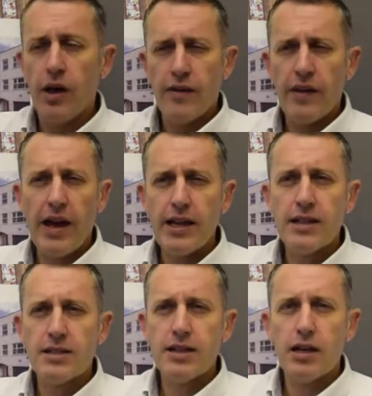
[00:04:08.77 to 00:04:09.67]
That
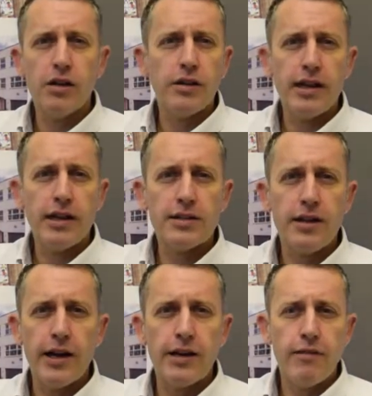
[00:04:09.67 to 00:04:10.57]
does include things
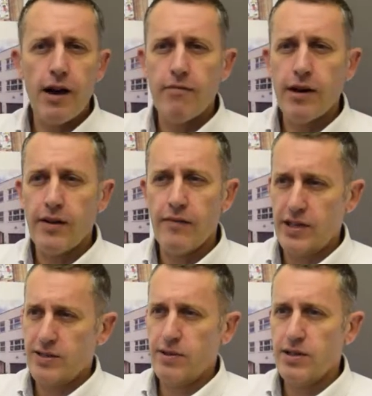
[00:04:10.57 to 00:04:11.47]
like ground rent
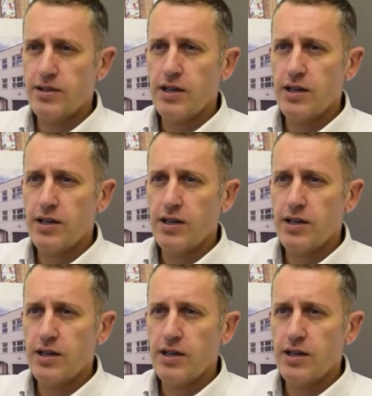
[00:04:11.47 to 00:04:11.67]
investments,